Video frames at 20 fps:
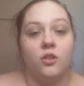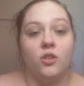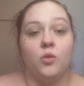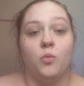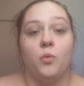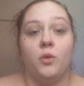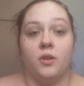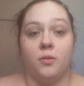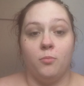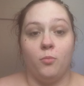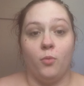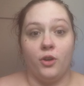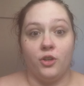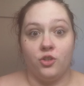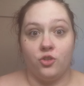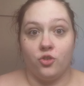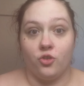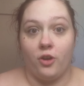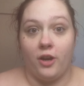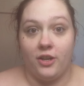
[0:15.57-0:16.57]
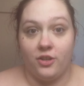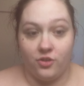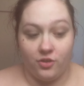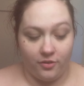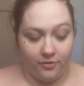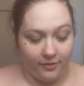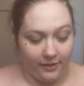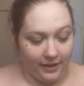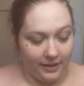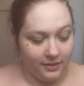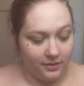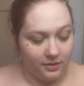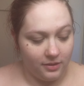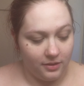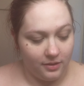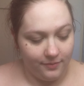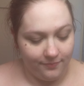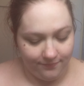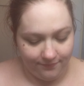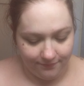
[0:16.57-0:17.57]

you want to moisturize your face.